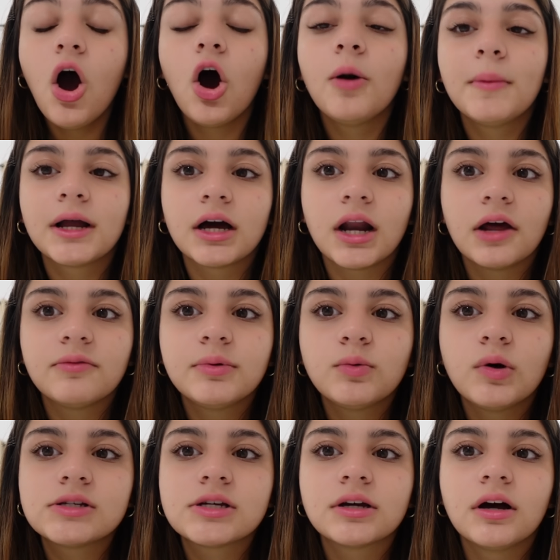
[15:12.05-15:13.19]
oh my god, I've been
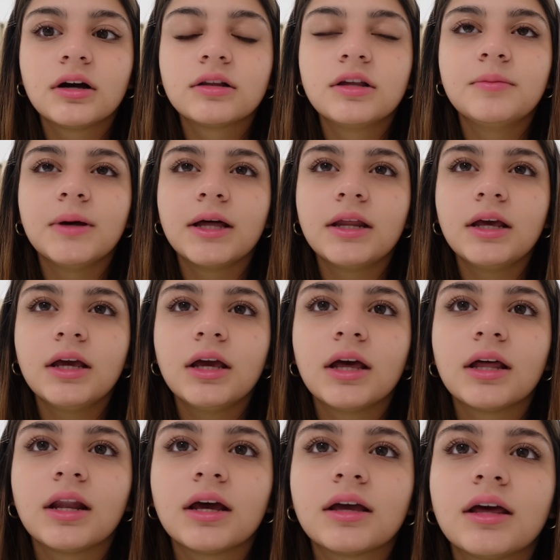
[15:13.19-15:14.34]
watching Ugly Betty
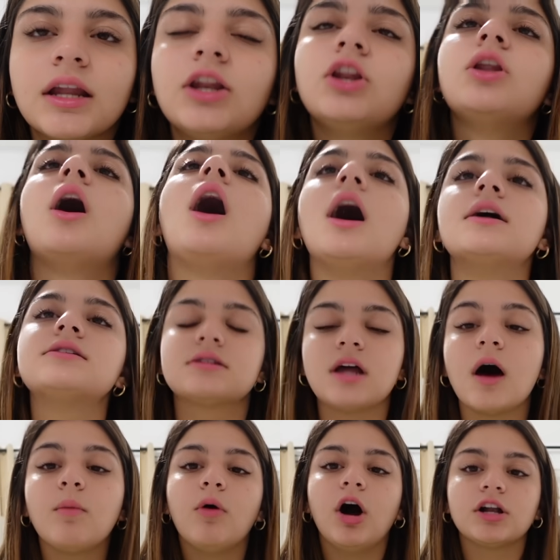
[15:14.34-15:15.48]
and I cannot
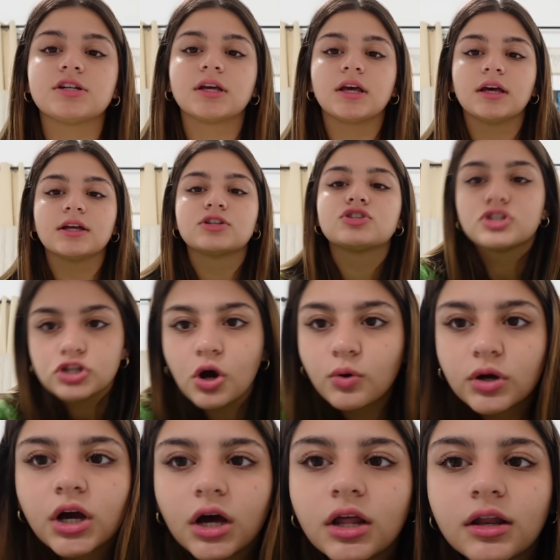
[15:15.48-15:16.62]
stop watching it. It's so
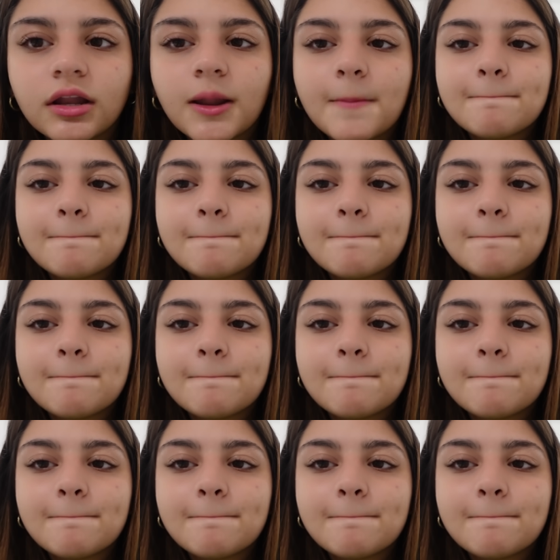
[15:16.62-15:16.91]
good.